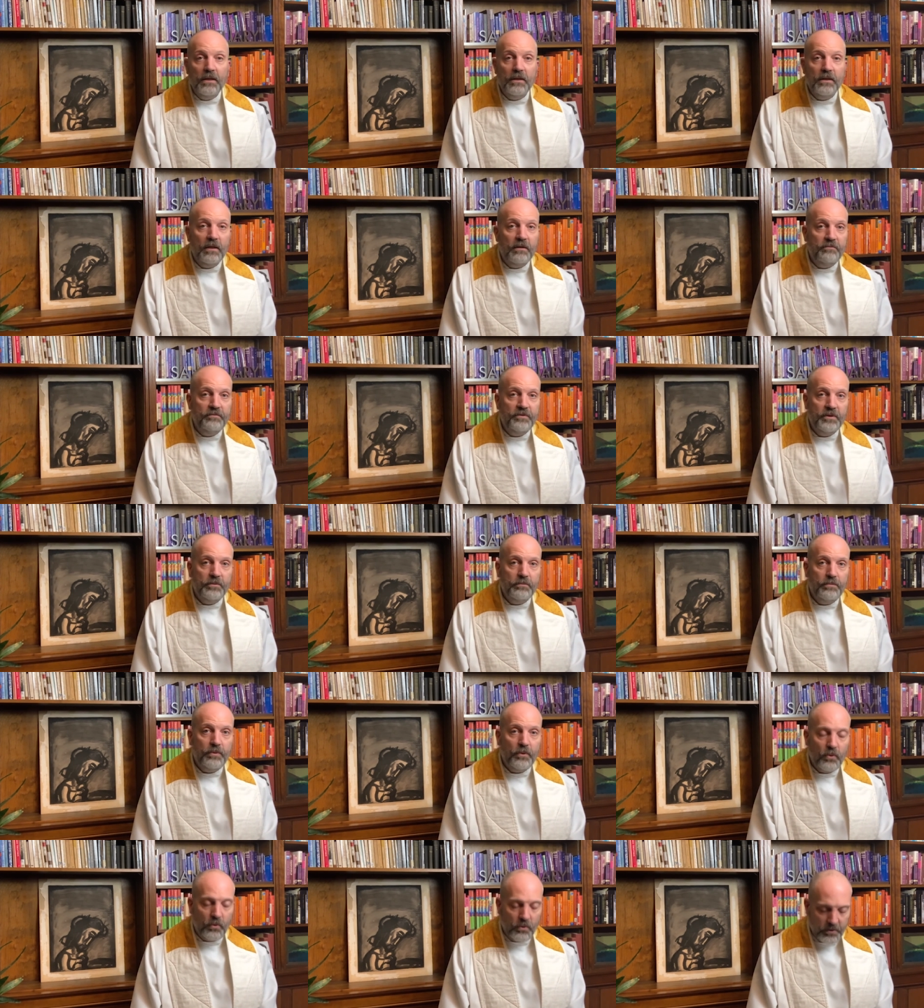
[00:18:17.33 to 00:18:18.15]
love the
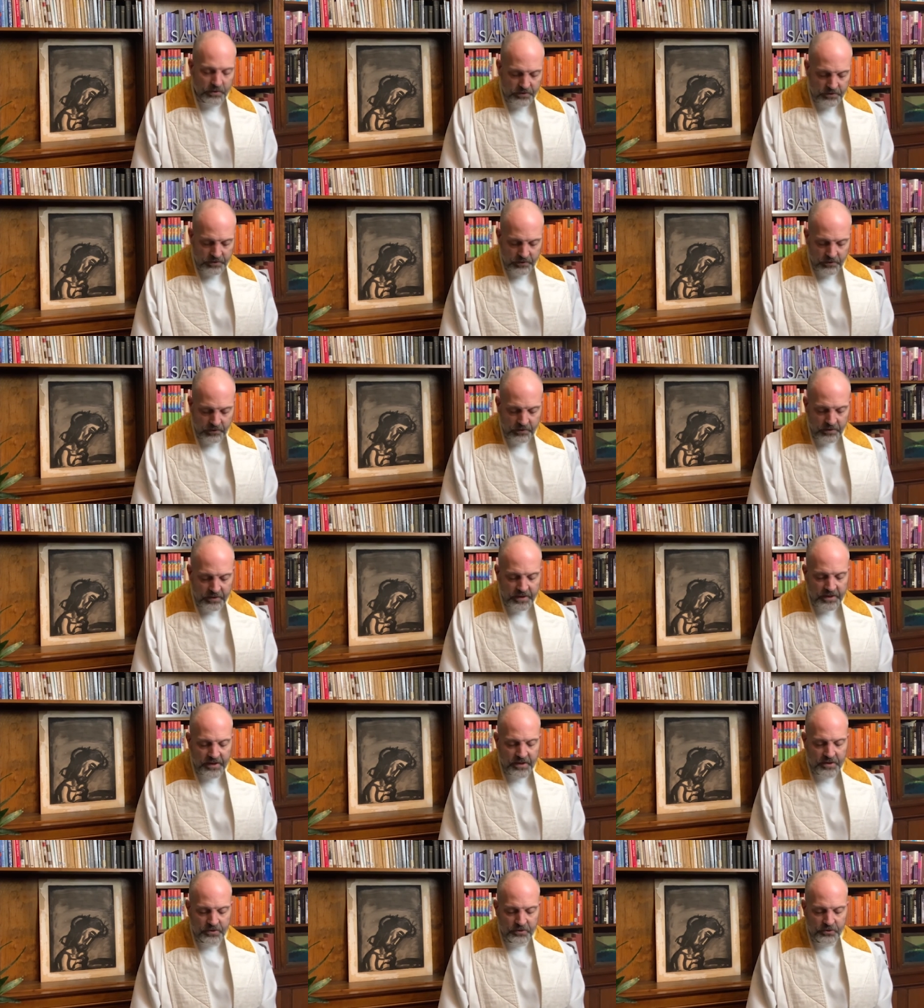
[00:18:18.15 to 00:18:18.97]
poor, turn
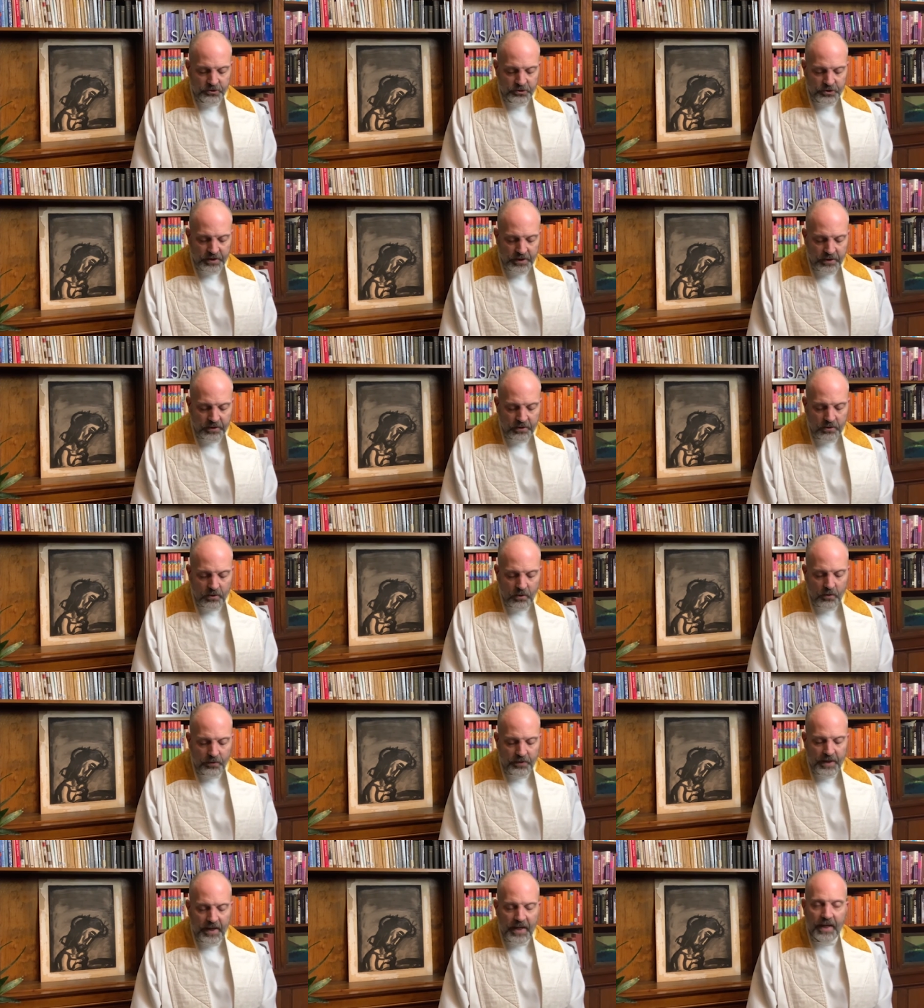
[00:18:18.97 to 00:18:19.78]
the other cheek,
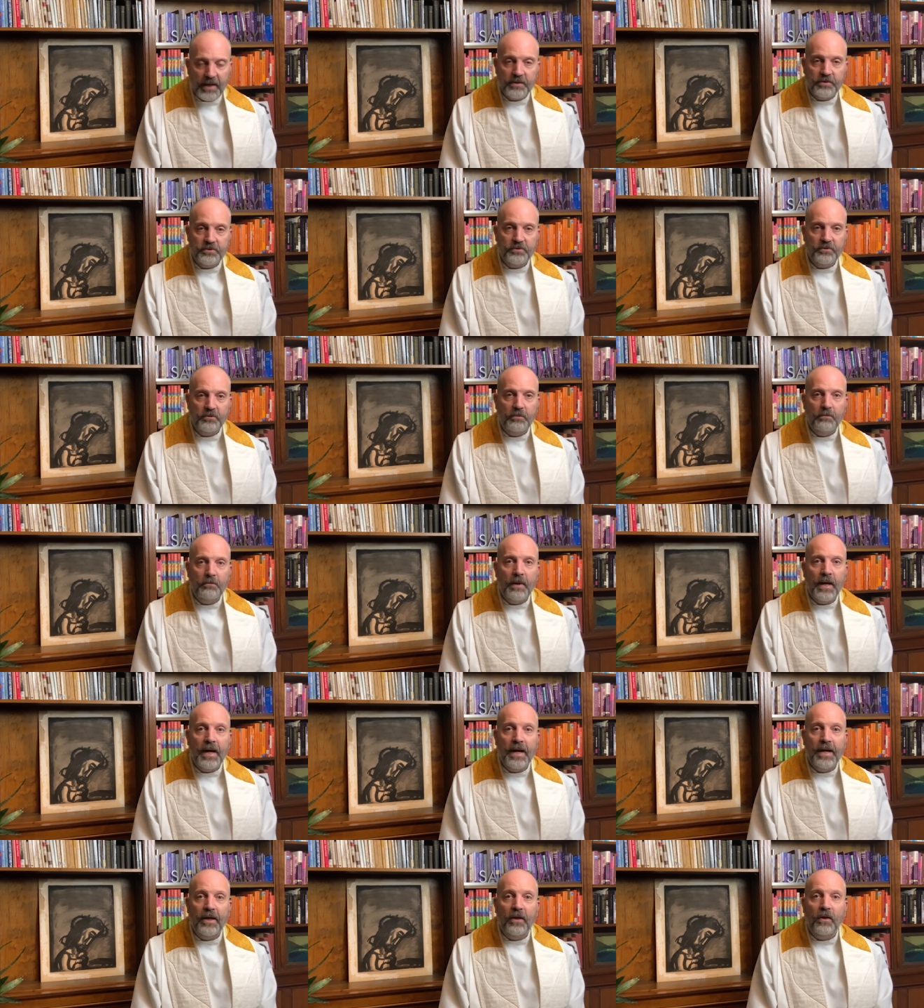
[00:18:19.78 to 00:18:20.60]
go the extra
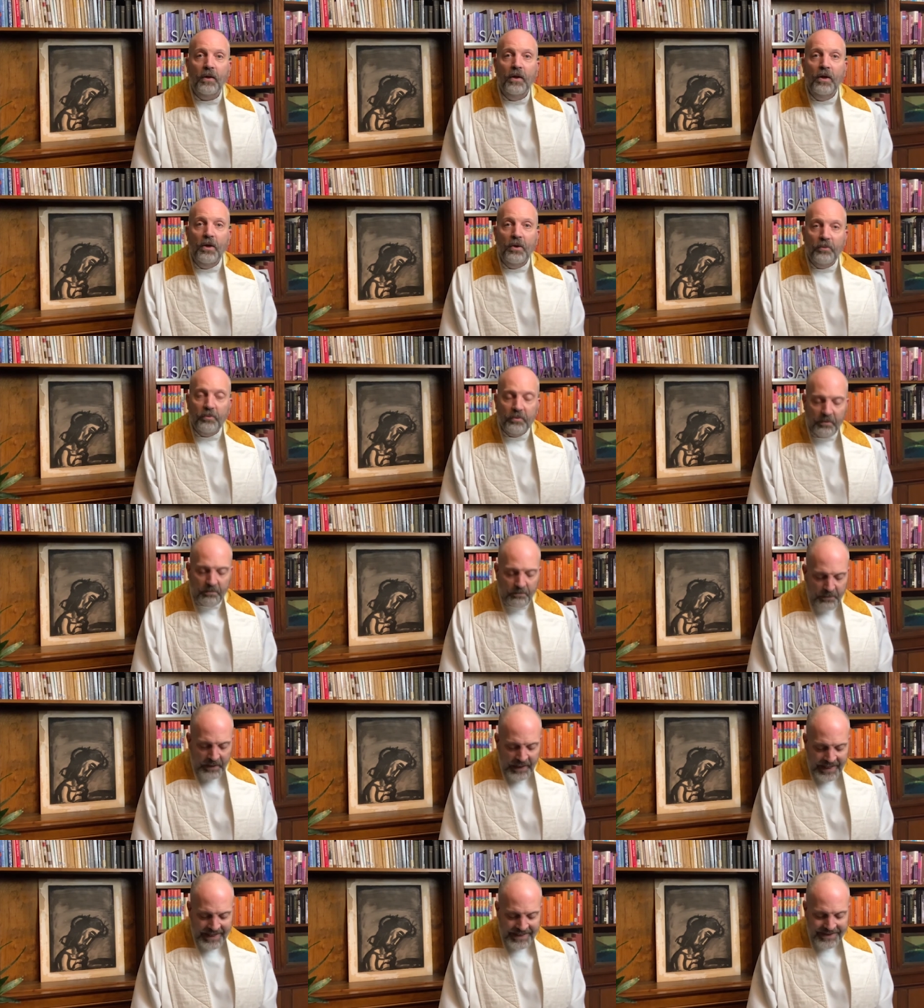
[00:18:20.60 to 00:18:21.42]
mile,
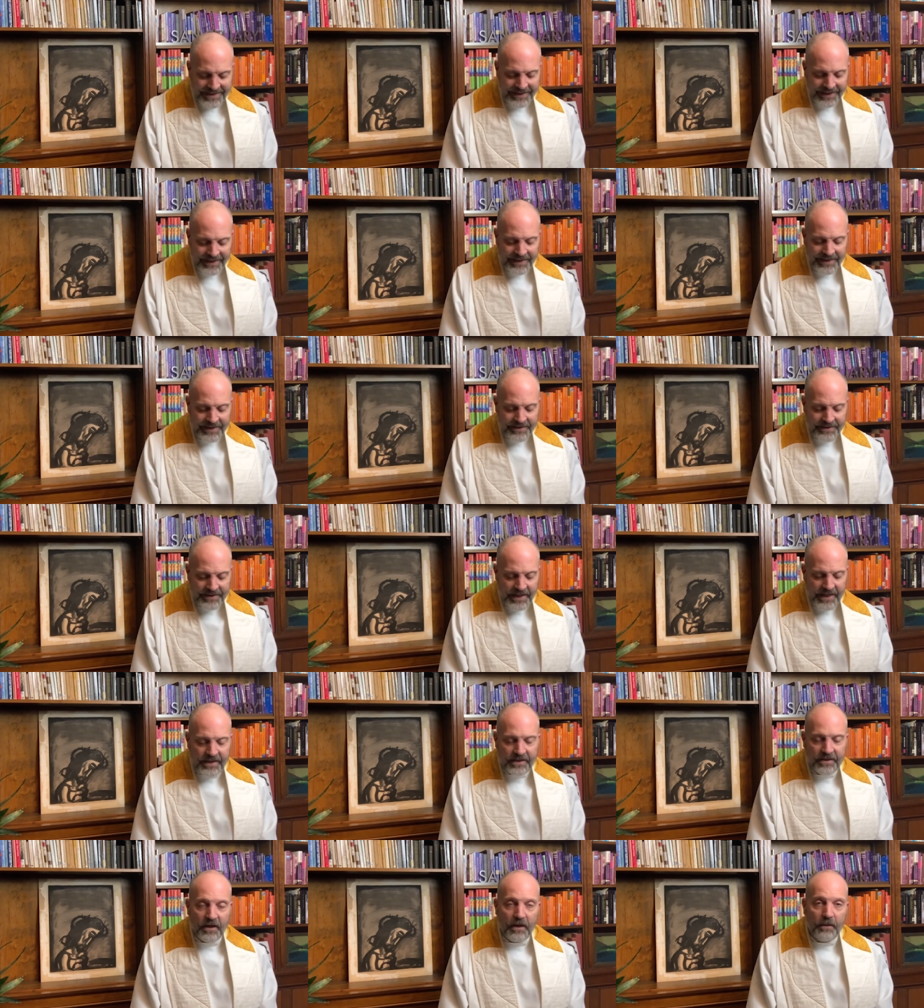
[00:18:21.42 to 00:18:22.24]
repent,
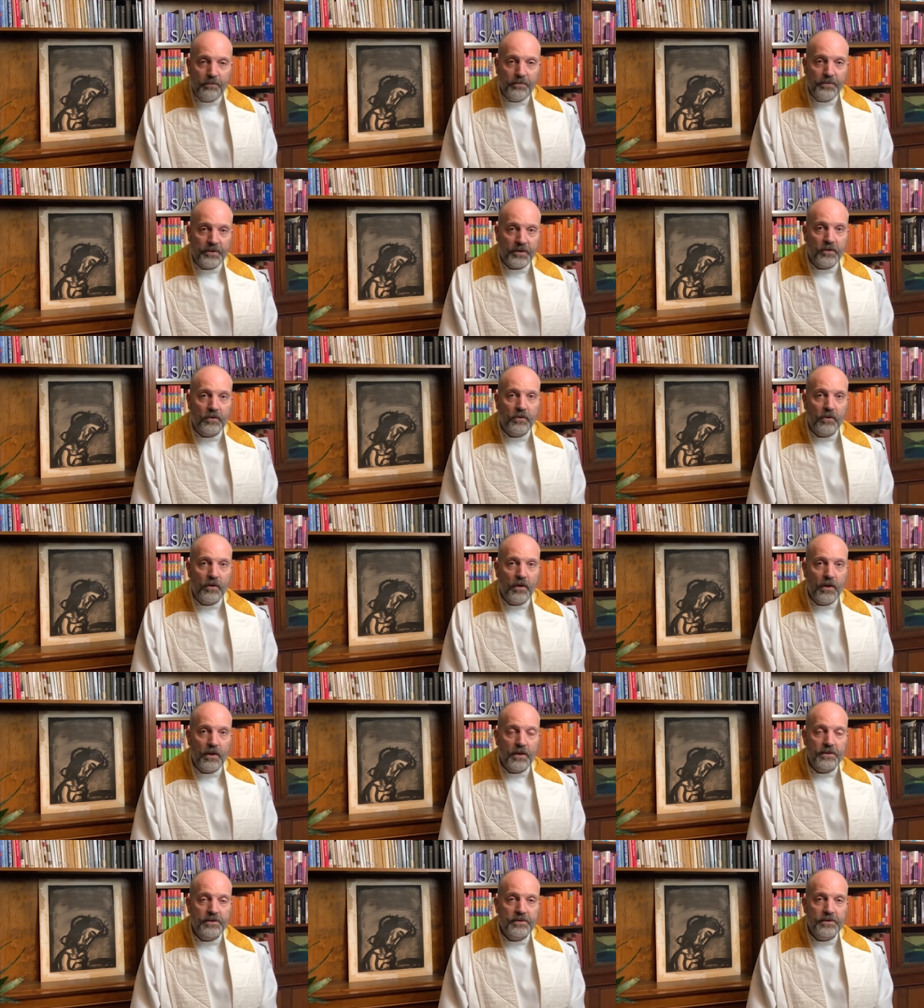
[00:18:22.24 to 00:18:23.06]
take up the
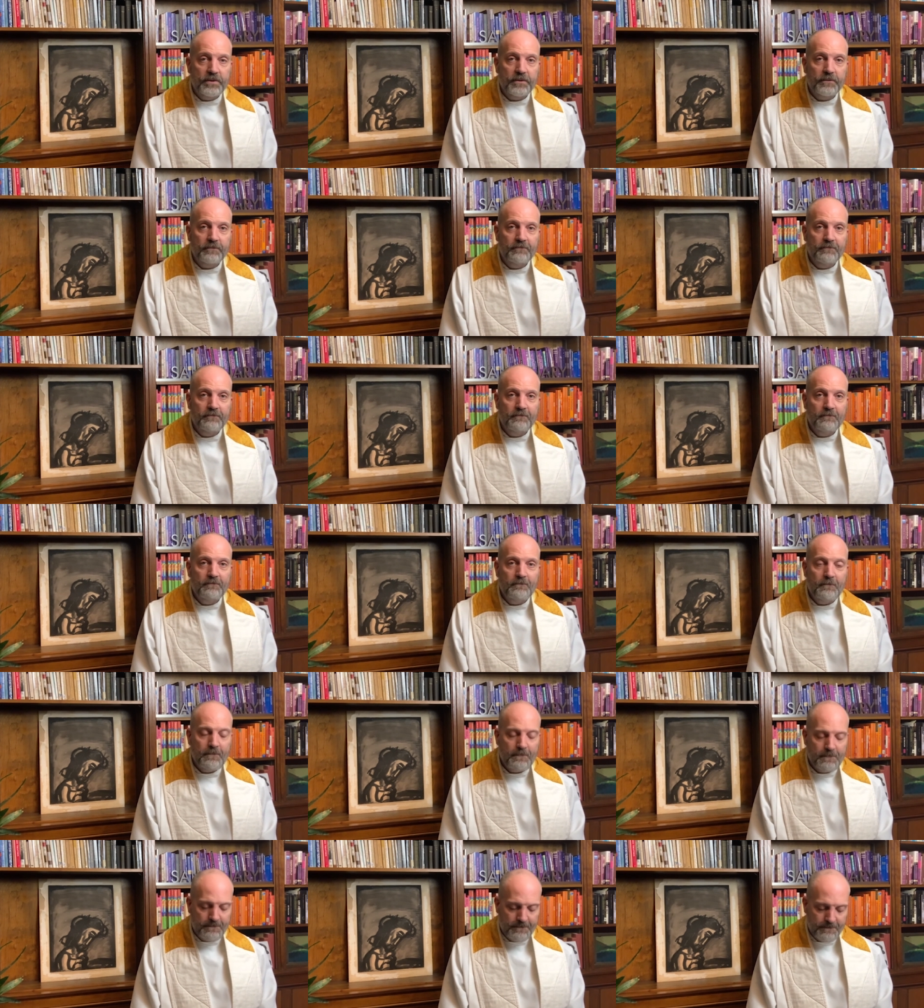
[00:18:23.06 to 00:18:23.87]
cross,
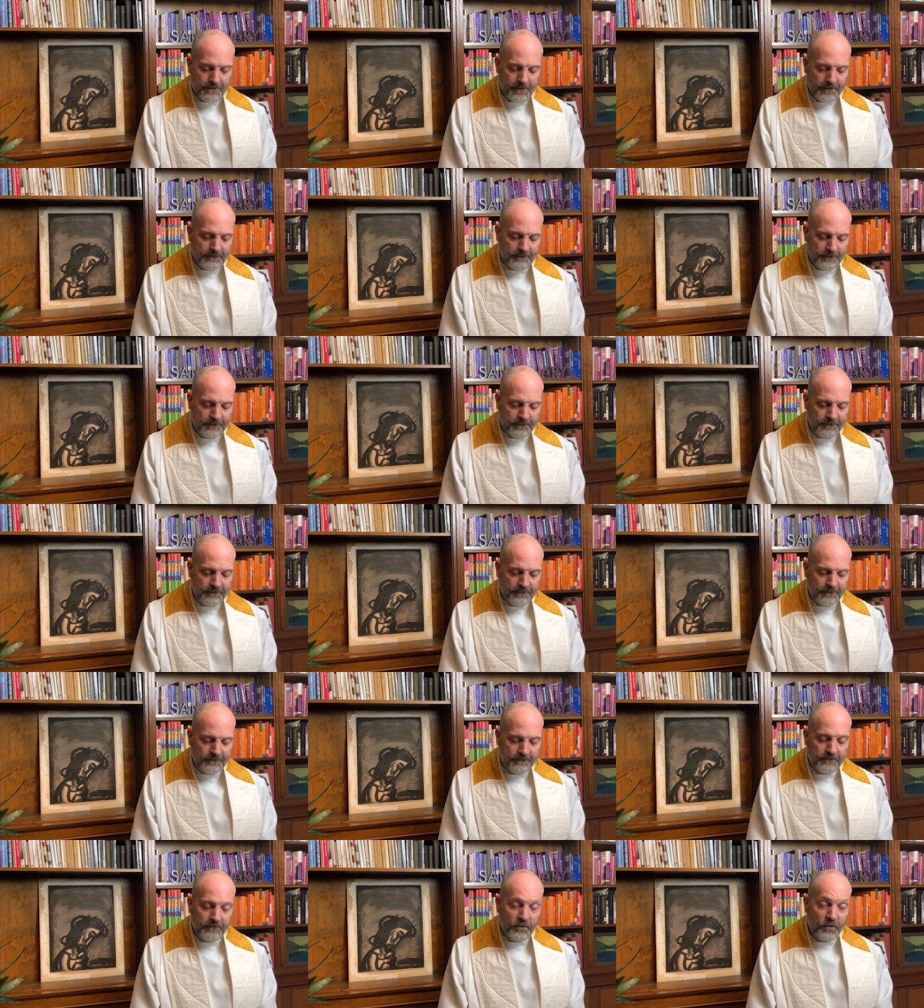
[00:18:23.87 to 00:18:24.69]

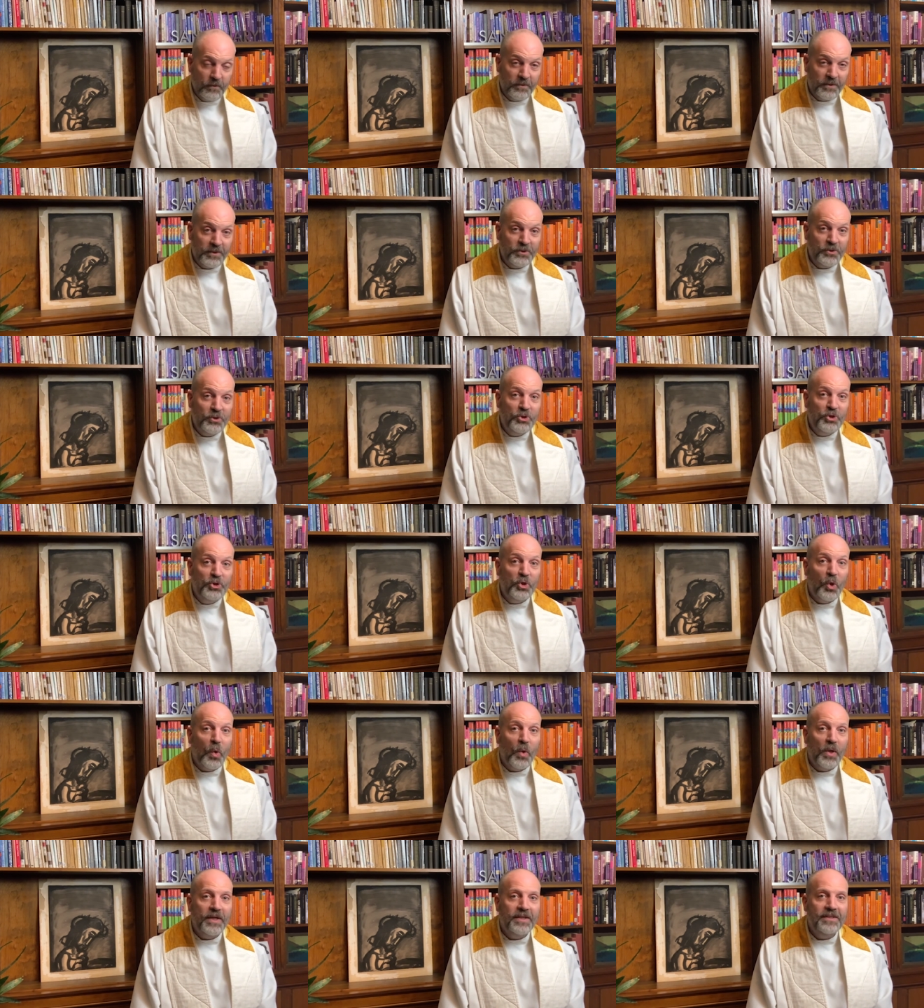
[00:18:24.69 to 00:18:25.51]

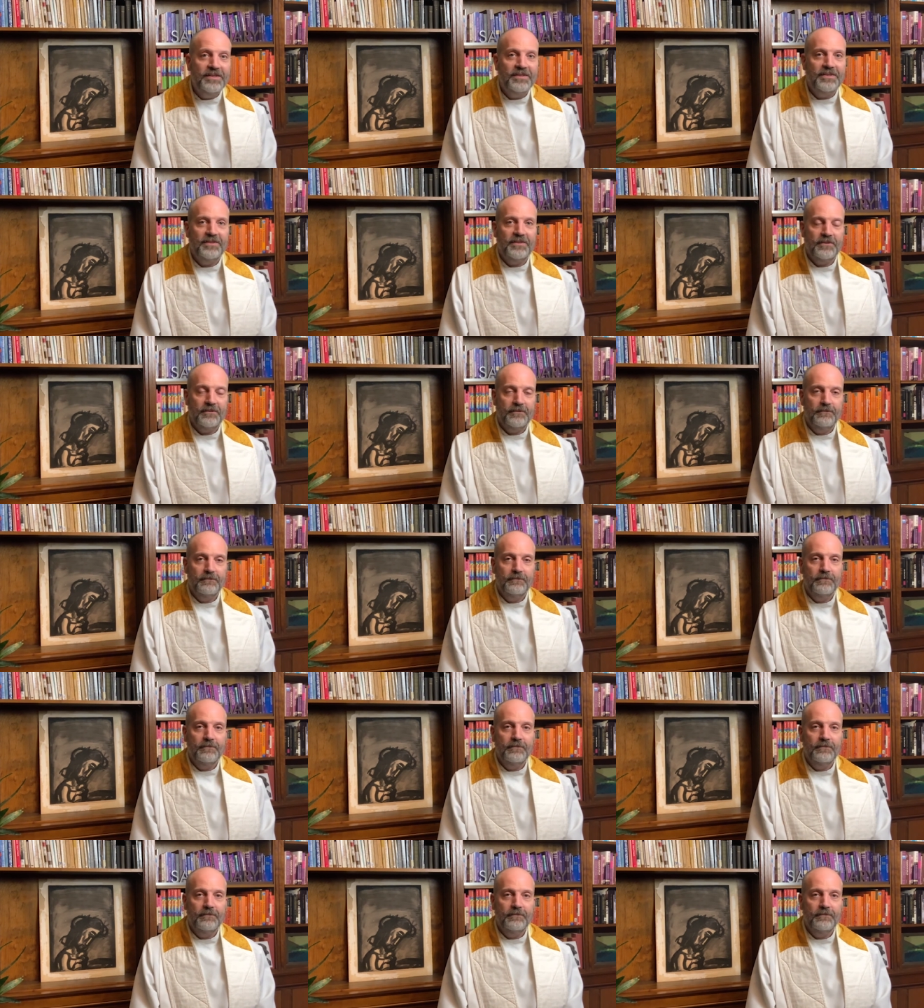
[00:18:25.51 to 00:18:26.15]
rejoice,